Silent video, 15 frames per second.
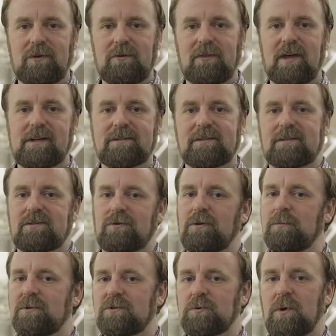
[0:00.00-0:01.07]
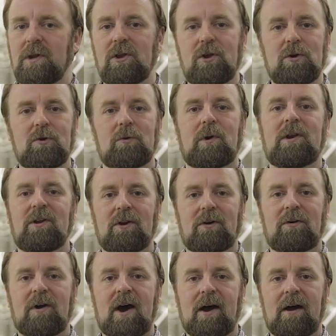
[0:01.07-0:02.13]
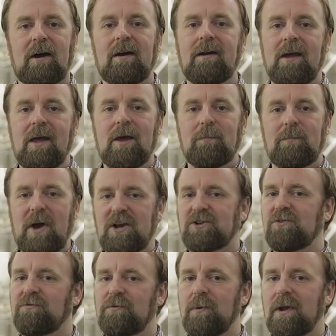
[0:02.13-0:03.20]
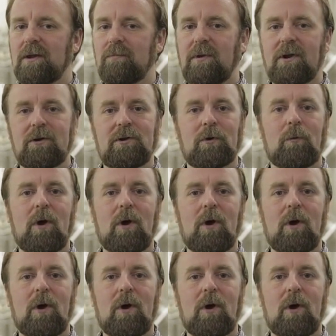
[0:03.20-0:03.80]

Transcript: you, that's sort of between you and your uh, passion for making beer and your